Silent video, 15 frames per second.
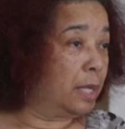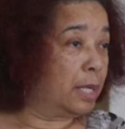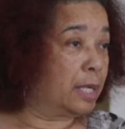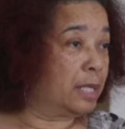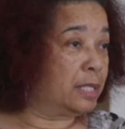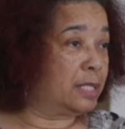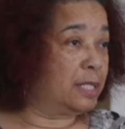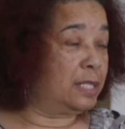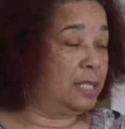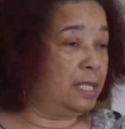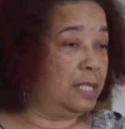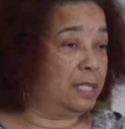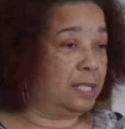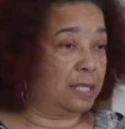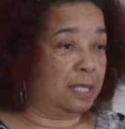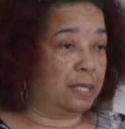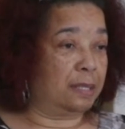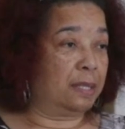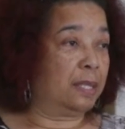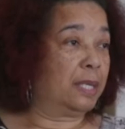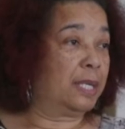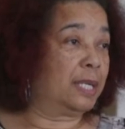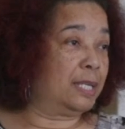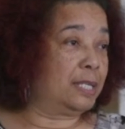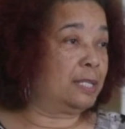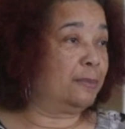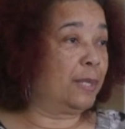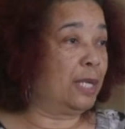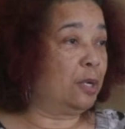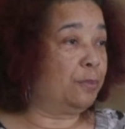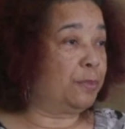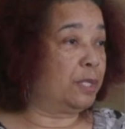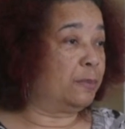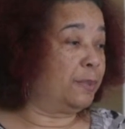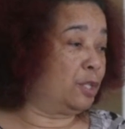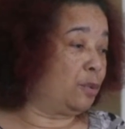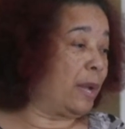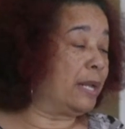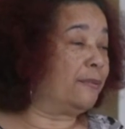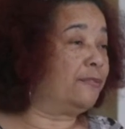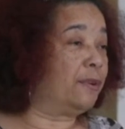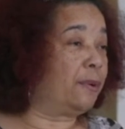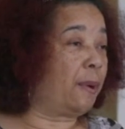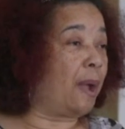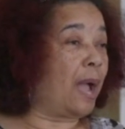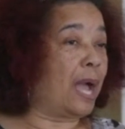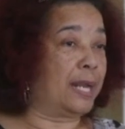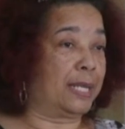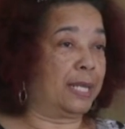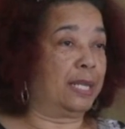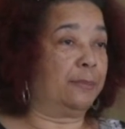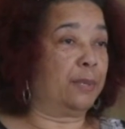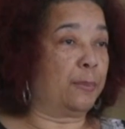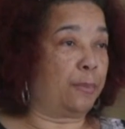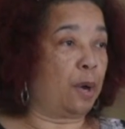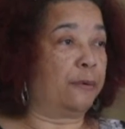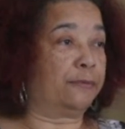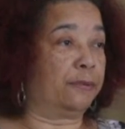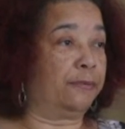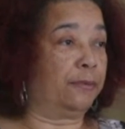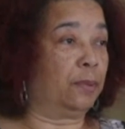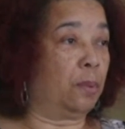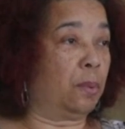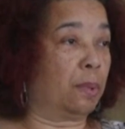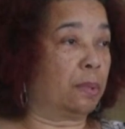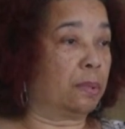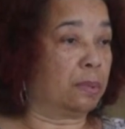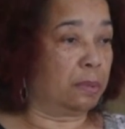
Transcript: Because it's easier to get some help than to be trying to figure out how to get them up off the floor.